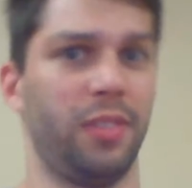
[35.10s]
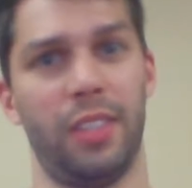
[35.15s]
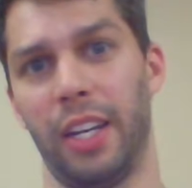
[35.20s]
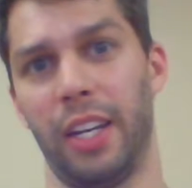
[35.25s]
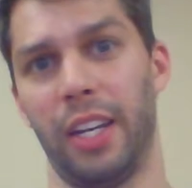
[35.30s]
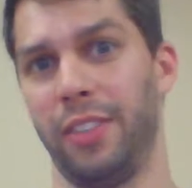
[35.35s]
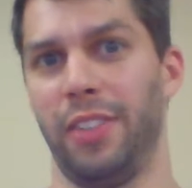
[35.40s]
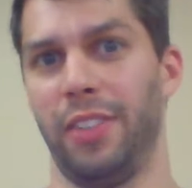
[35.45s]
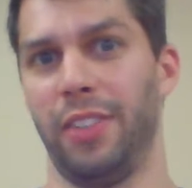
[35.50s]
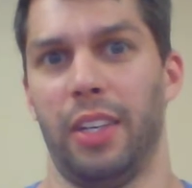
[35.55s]

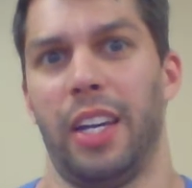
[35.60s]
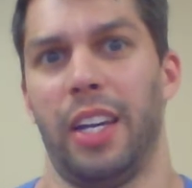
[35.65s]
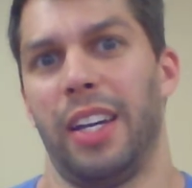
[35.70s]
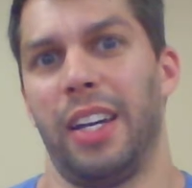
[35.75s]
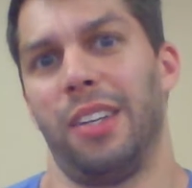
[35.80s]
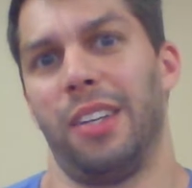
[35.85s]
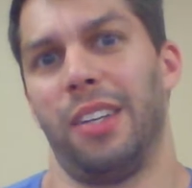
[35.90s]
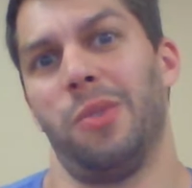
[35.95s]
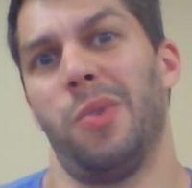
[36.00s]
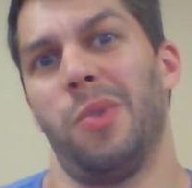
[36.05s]
I
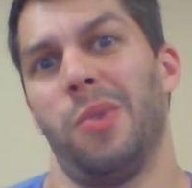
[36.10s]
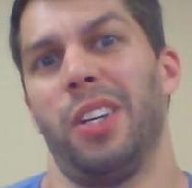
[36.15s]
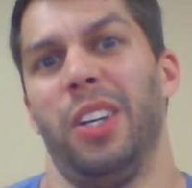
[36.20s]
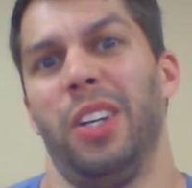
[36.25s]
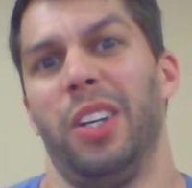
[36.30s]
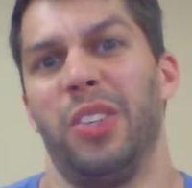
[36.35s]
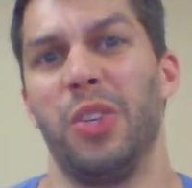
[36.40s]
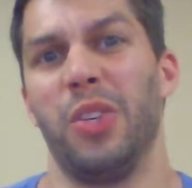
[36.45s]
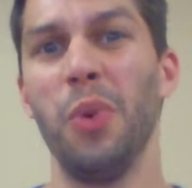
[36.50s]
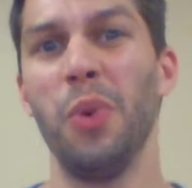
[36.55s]
don't want
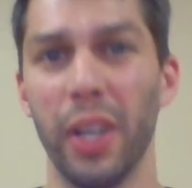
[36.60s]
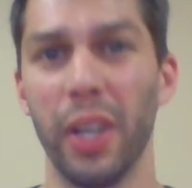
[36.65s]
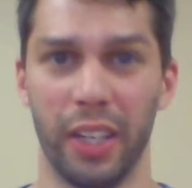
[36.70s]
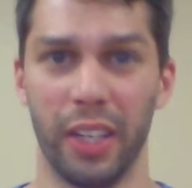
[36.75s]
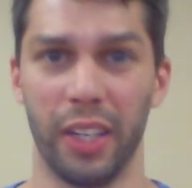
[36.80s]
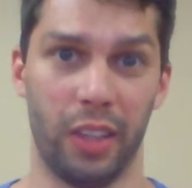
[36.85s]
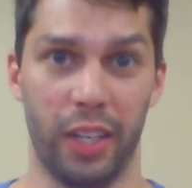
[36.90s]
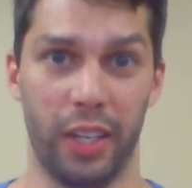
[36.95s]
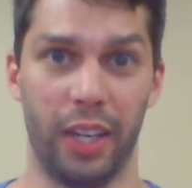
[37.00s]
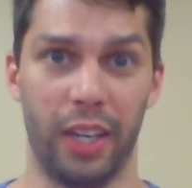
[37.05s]
to do
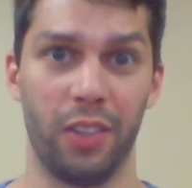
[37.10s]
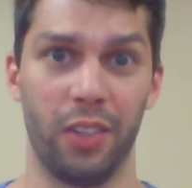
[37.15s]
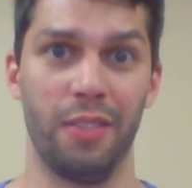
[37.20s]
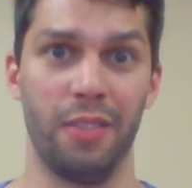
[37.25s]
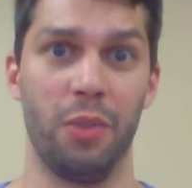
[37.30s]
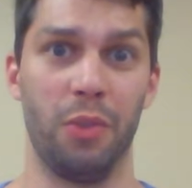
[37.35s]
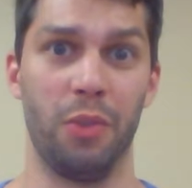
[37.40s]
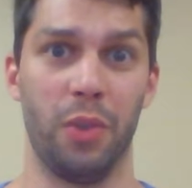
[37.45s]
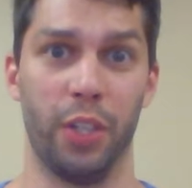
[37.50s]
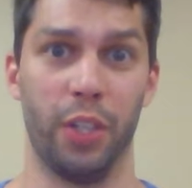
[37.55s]
anything. I don't
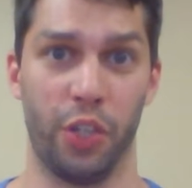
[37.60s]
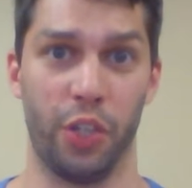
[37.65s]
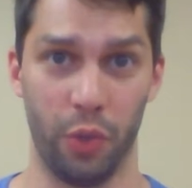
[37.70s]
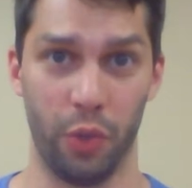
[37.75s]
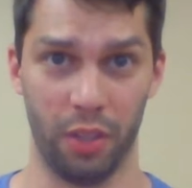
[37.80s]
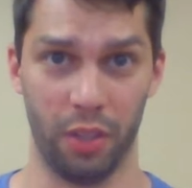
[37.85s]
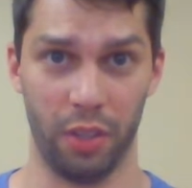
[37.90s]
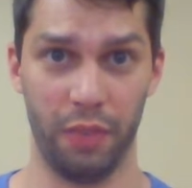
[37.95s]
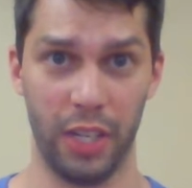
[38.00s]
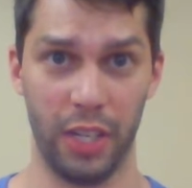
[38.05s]
even want to
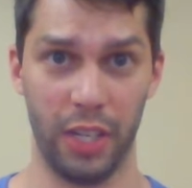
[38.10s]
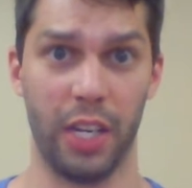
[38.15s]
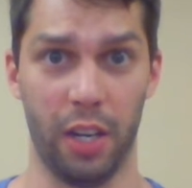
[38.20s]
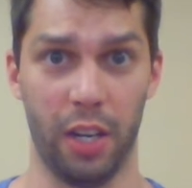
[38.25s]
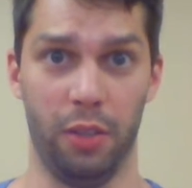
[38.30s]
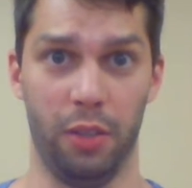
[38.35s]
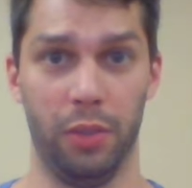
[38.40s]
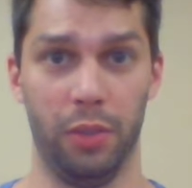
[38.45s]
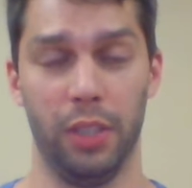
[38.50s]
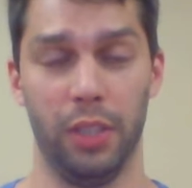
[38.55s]
shoot the
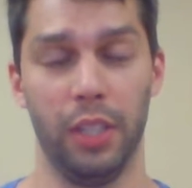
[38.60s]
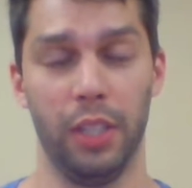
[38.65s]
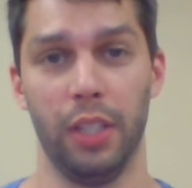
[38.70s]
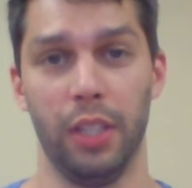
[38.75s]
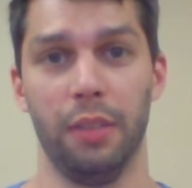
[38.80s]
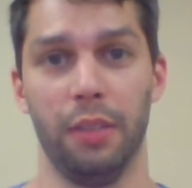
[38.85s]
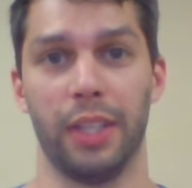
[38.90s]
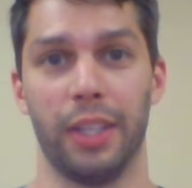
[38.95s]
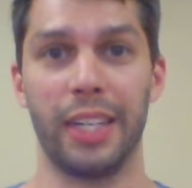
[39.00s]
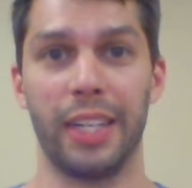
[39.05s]
video.
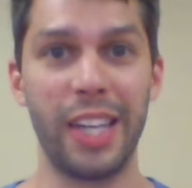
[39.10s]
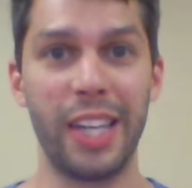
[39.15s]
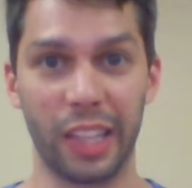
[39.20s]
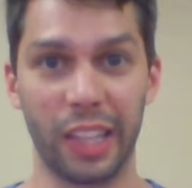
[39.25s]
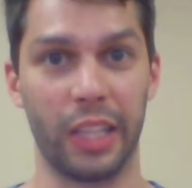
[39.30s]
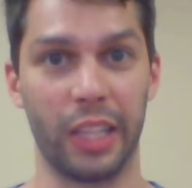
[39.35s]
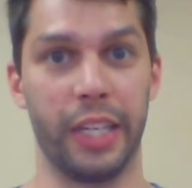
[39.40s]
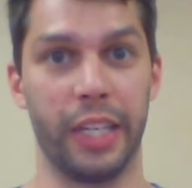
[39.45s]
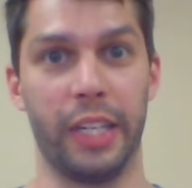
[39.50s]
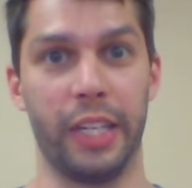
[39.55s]

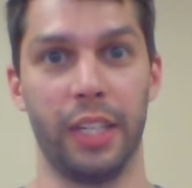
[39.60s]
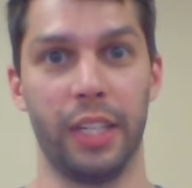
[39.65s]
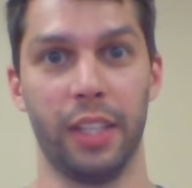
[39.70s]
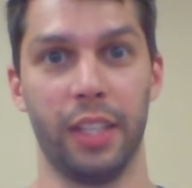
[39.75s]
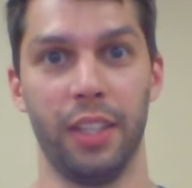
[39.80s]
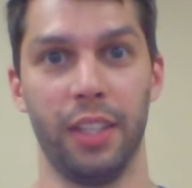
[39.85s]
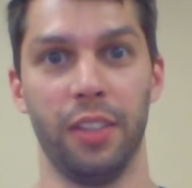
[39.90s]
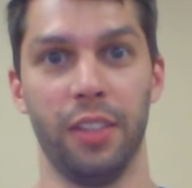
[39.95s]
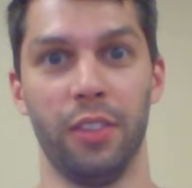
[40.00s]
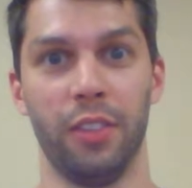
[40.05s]
Nothing.
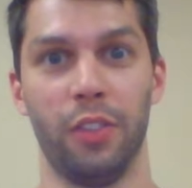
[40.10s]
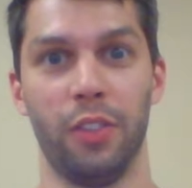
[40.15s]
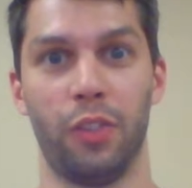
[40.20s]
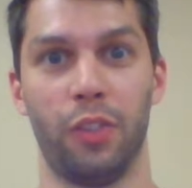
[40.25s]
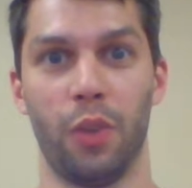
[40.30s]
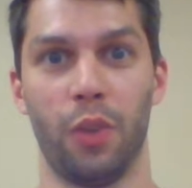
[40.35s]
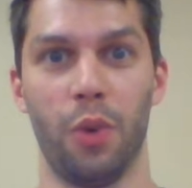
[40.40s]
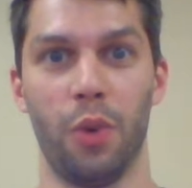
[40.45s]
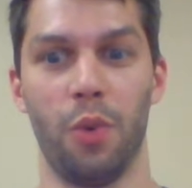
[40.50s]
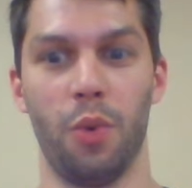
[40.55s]

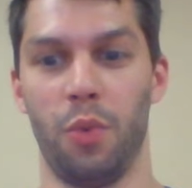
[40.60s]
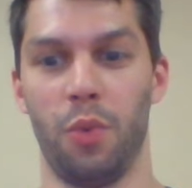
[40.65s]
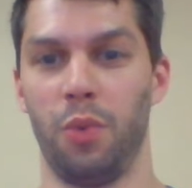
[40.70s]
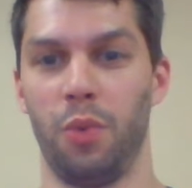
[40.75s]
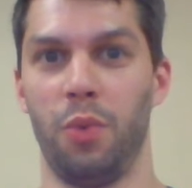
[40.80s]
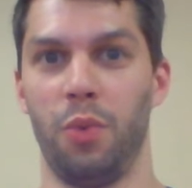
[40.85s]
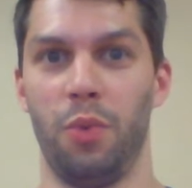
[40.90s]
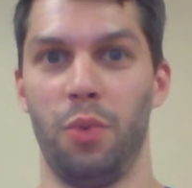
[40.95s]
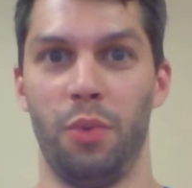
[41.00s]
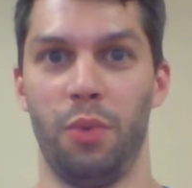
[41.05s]
So,
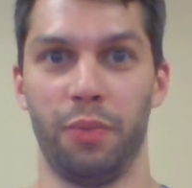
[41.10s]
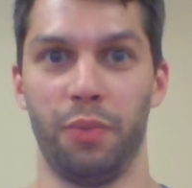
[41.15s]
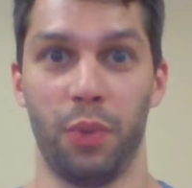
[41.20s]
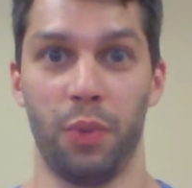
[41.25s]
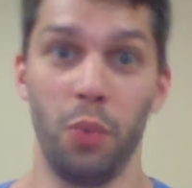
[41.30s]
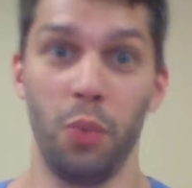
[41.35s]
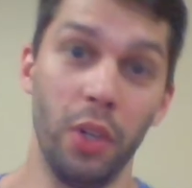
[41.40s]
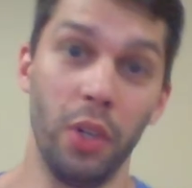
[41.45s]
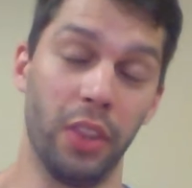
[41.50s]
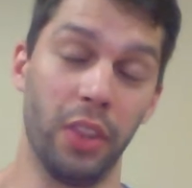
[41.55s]

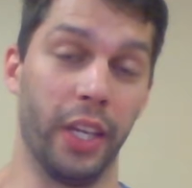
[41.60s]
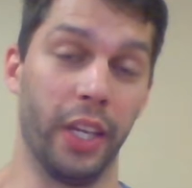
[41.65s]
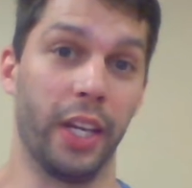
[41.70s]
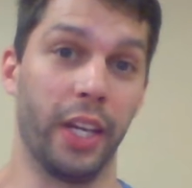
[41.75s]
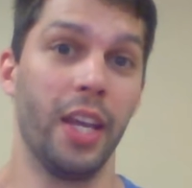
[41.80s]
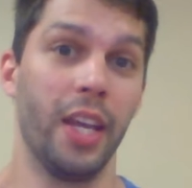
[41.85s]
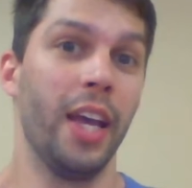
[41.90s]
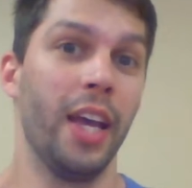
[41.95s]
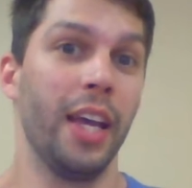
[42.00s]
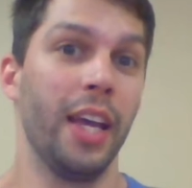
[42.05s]
for one
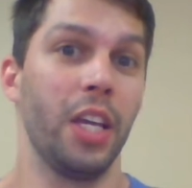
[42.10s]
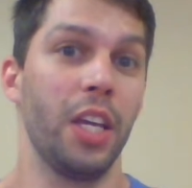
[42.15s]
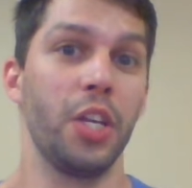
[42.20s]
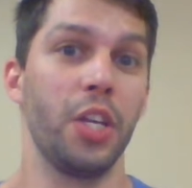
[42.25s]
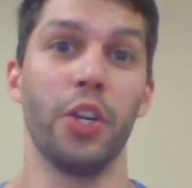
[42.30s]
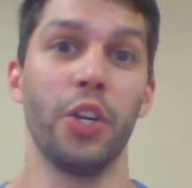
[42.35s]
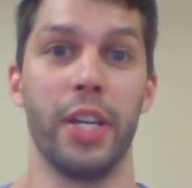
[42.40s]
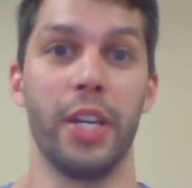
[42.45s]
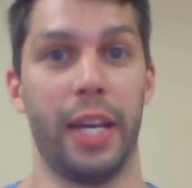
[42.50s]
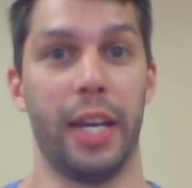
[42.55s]
thing,
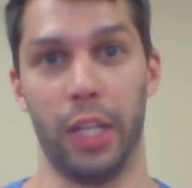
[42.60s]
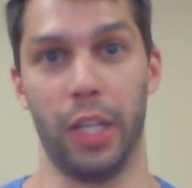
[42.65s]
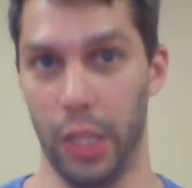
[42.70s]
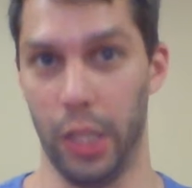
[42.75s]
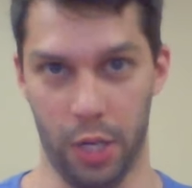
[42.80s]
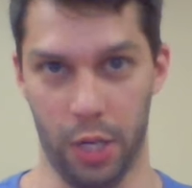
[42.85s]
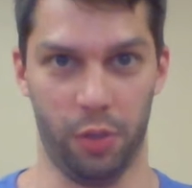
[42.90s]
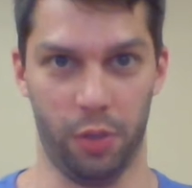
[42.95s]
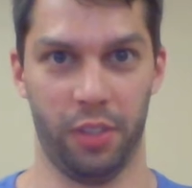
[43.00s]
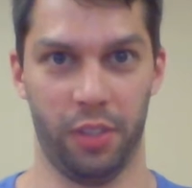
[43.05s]
you're not
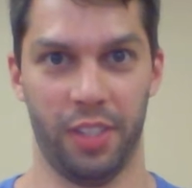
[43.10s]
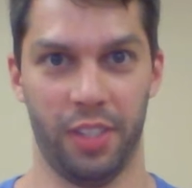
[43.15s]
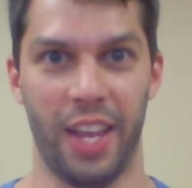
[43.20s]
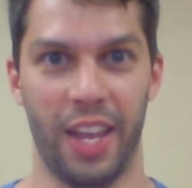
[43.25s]
alone.